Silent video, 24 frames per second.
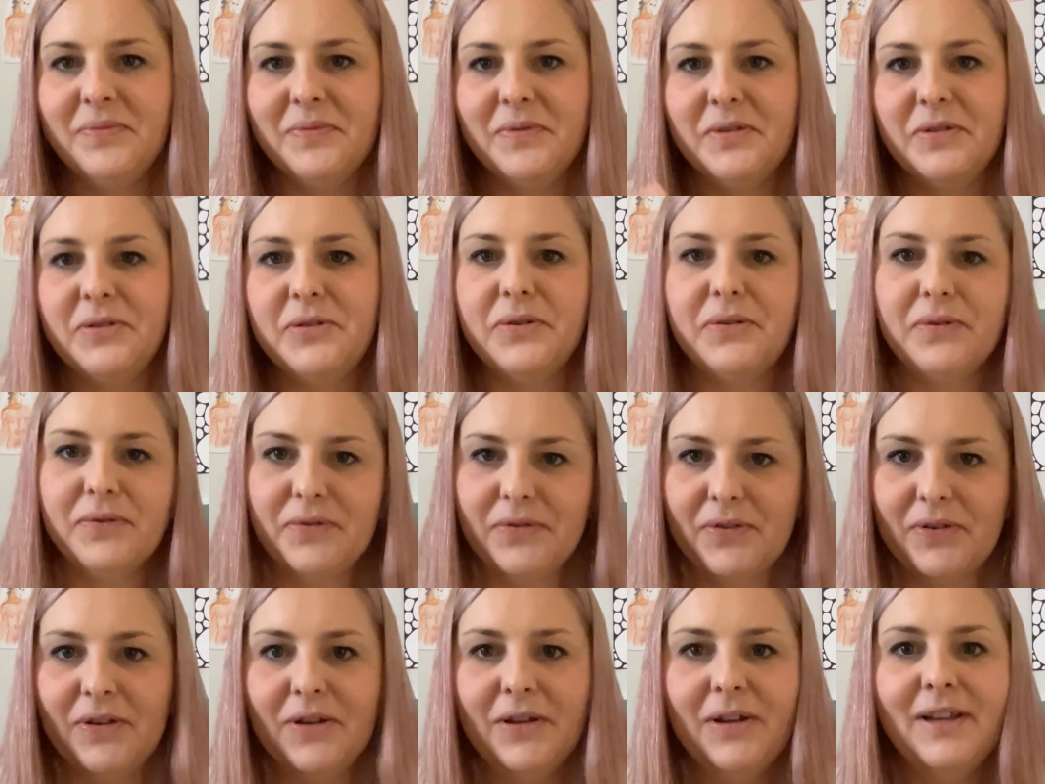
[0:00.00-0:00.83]
sort of
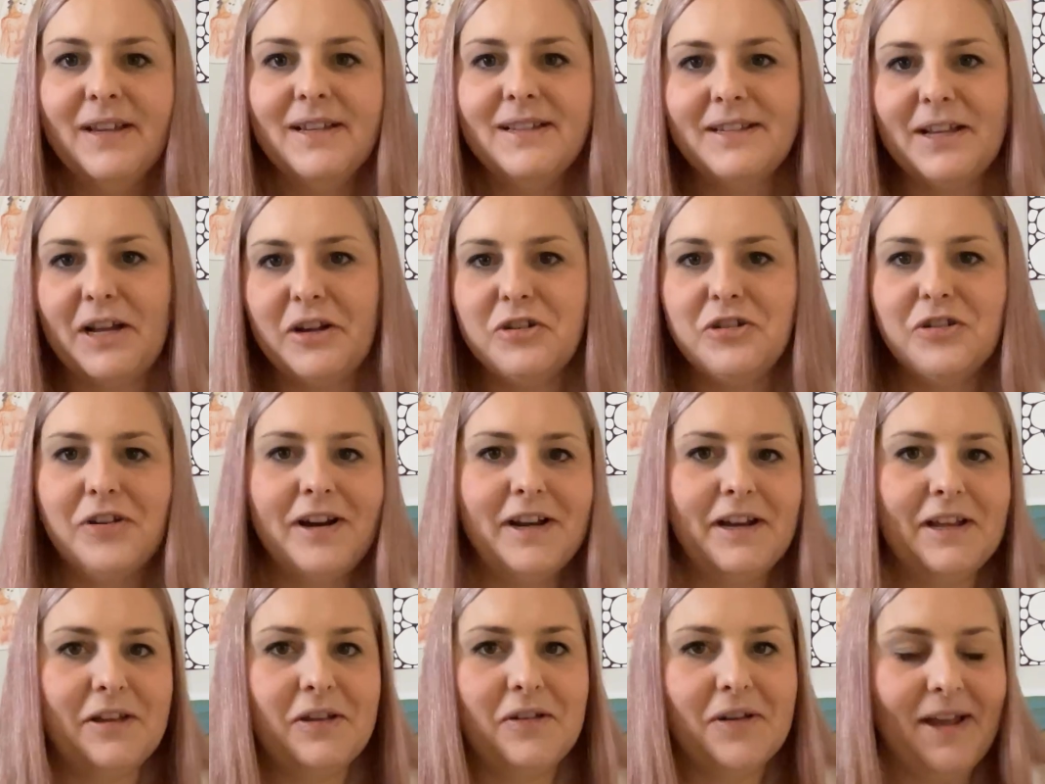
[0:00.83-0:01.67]

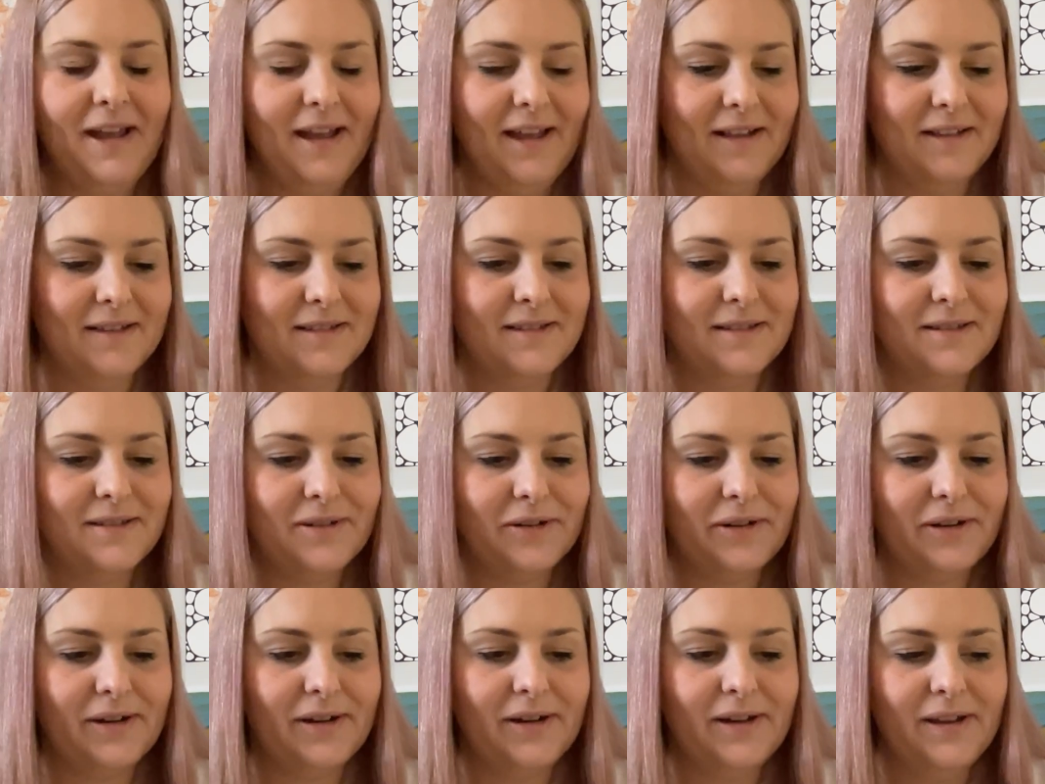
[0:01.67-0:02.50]
saturating your hands,
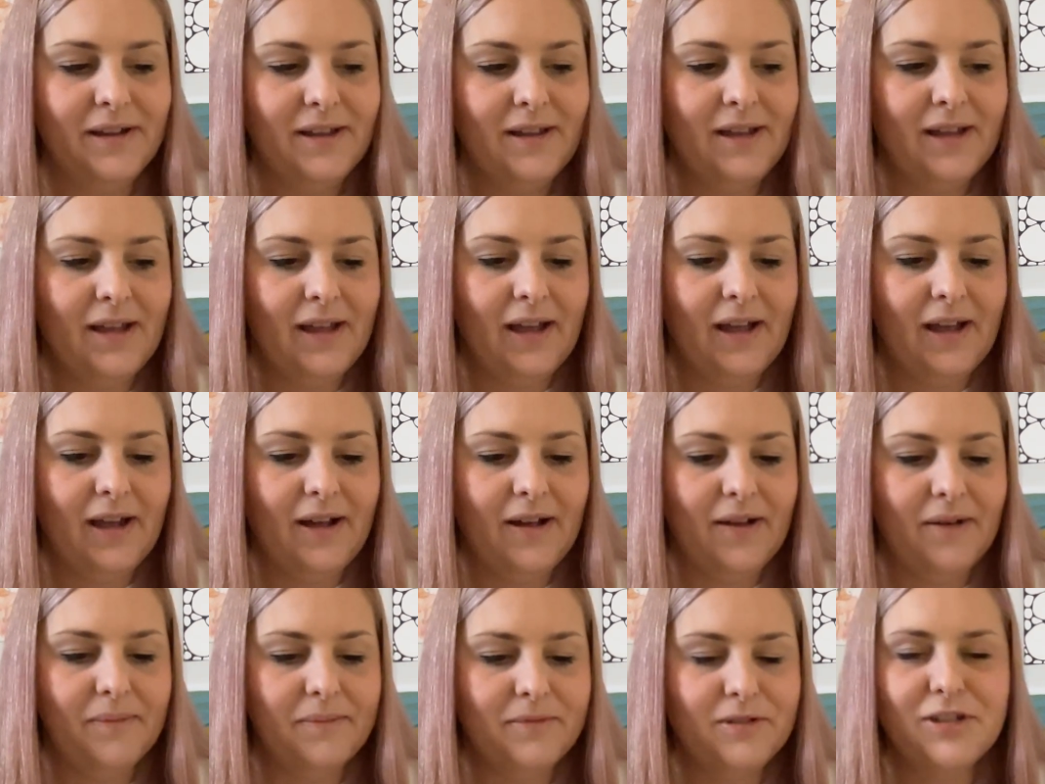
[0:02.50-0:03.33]
so
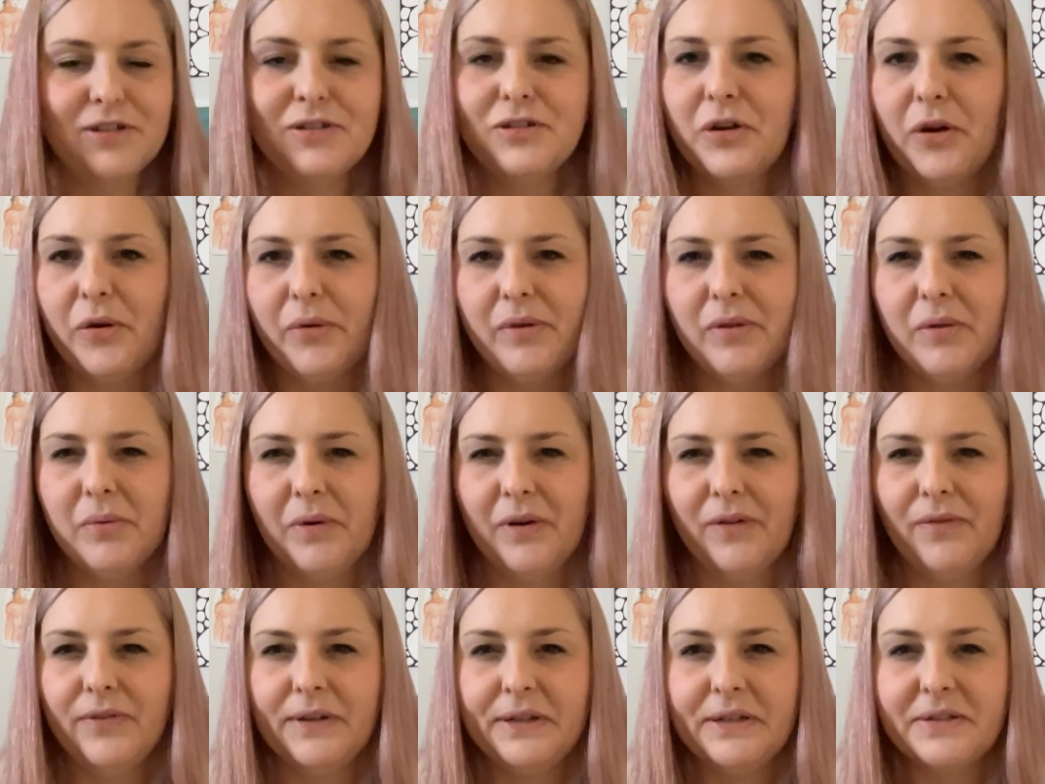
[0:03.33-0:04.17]
just go with
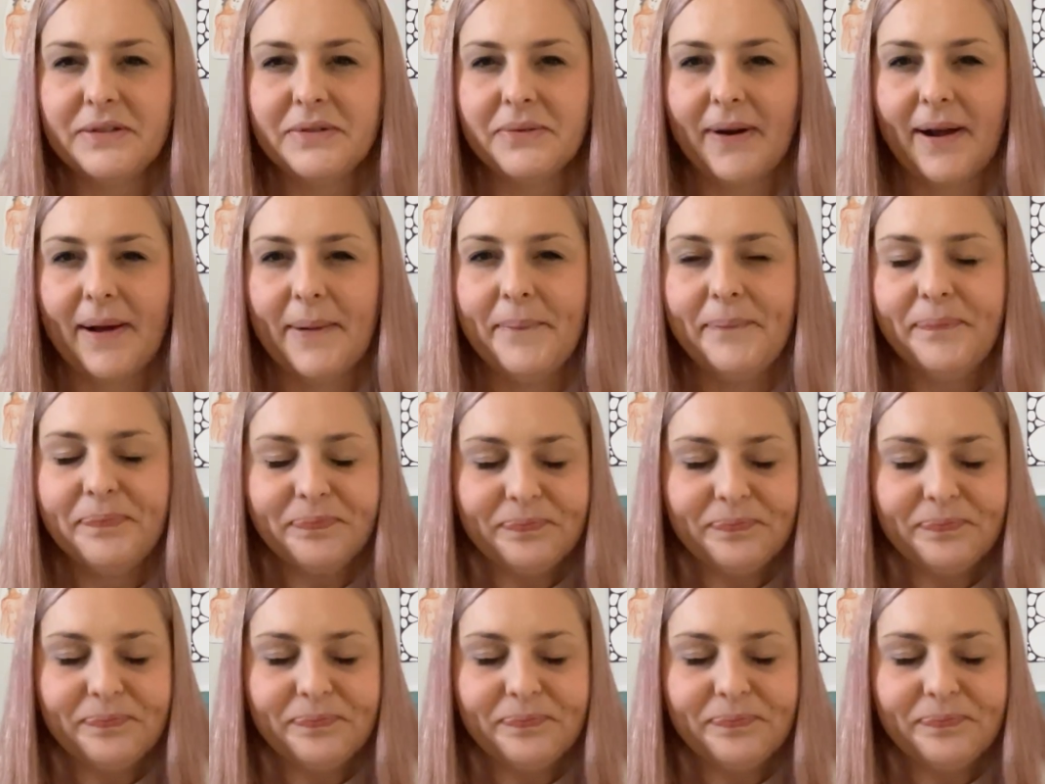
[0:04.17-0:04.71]
what feels right.